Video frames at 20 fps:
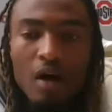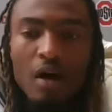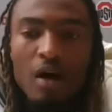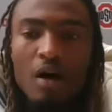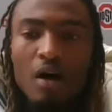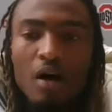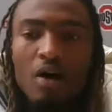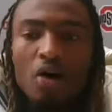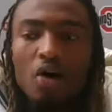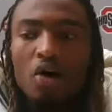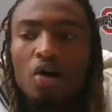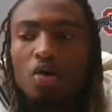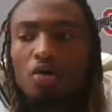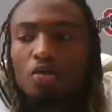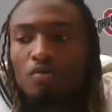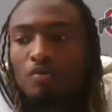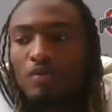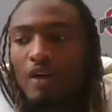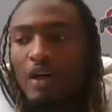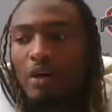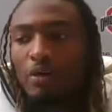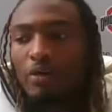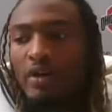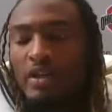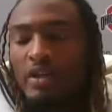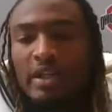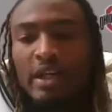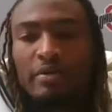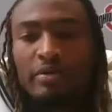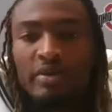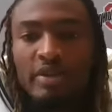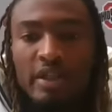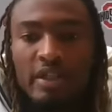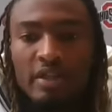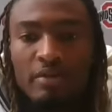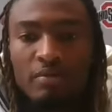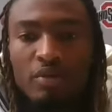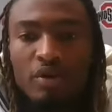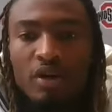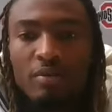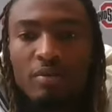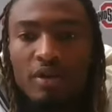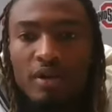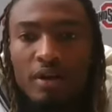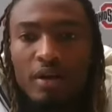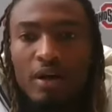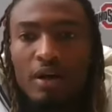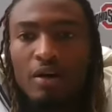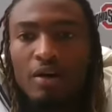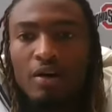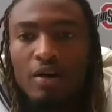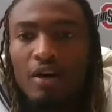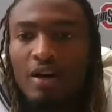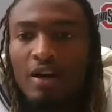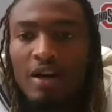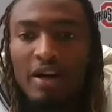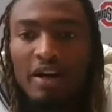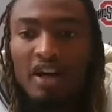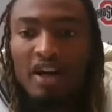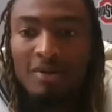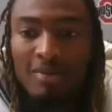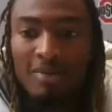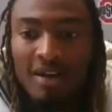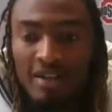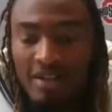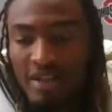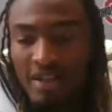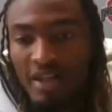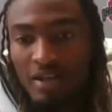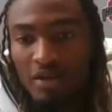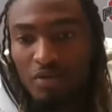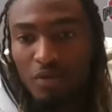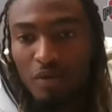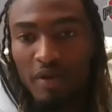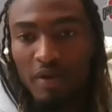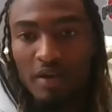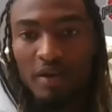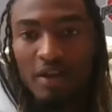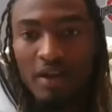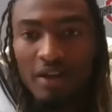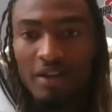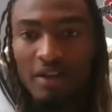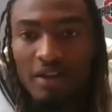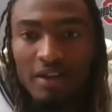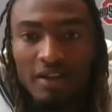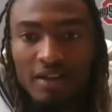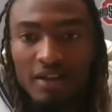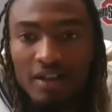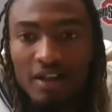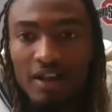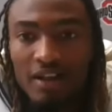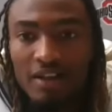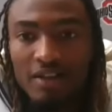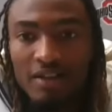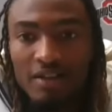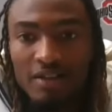I wouldn't say it was disappointment. All I care about is getting a win at the end of the day.